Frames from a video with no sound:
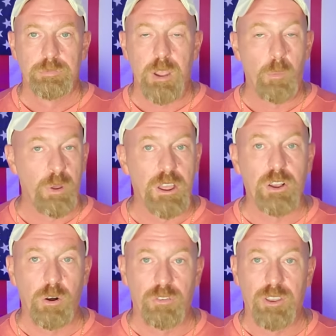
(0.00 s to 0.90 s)
And when it
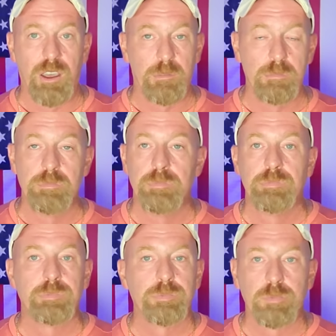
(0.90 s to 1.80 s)
goes in,
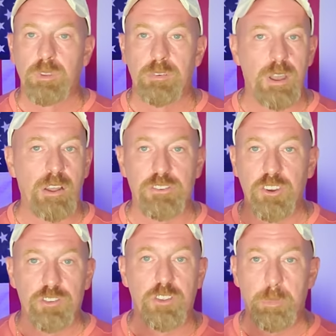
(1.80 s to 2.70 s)
not
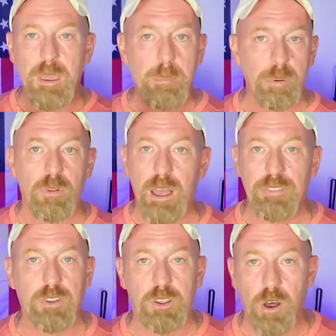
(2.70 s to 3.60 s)
just the people
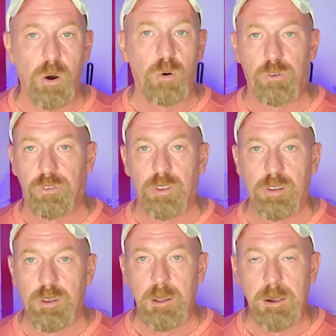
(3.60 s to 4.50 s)
at the coast,
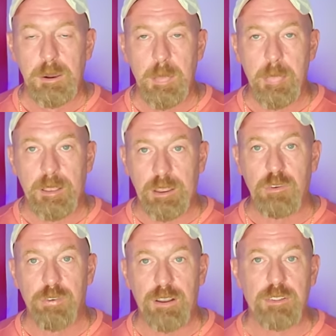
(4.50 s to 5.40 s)
get
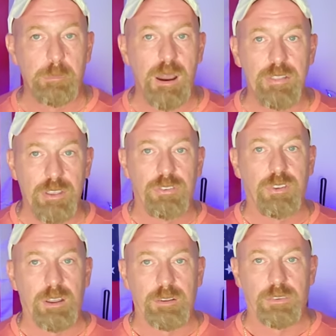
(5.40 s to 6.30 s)
affected by these
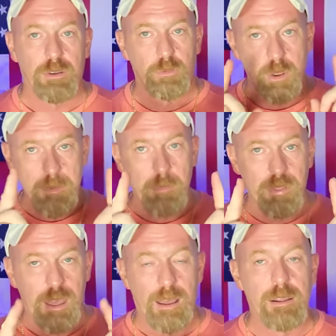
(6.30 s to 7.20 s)
things. Remember
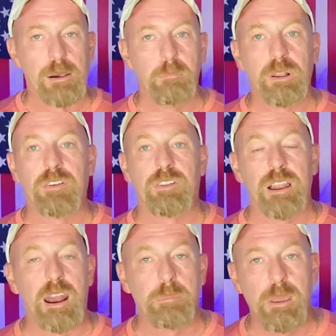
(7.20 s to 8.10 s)
that because a
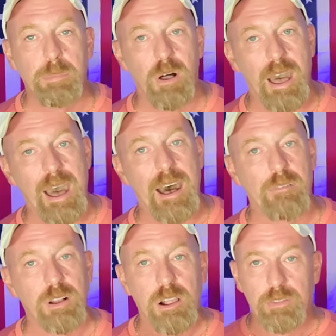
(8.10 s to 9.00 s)
lot of people
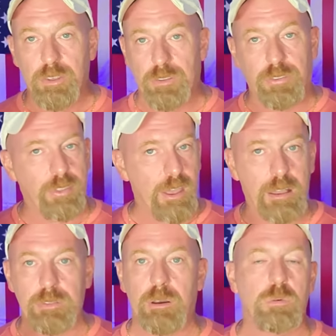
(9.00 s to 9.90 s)
have this
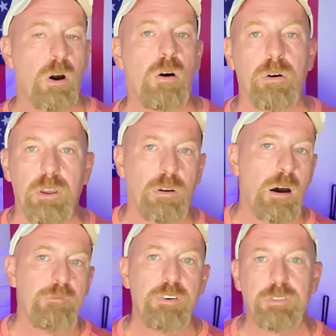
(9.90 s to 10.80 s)
thing that, oh, you know,
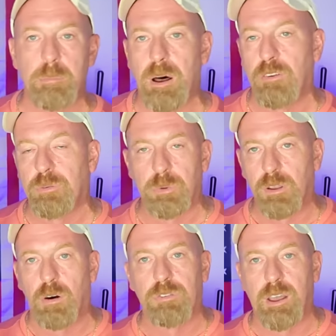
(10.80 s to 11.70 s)
I'm 50 miles from the
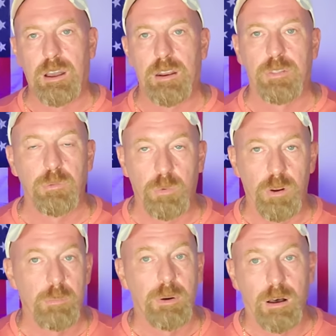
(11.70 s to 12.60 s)
coast. I ain't got nothing to
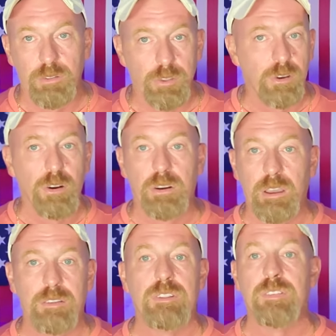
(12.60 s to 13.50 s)
worry about. You're
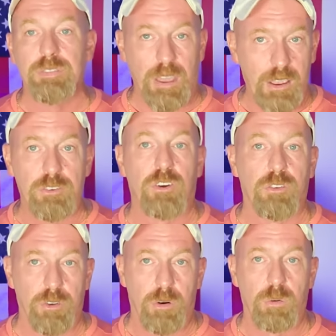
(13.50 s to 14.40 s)
in the danger
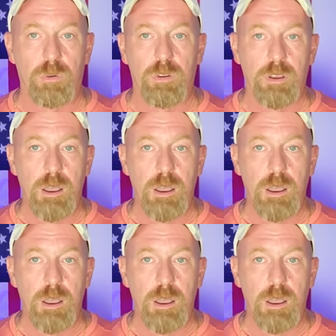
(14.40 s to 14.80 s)
zone.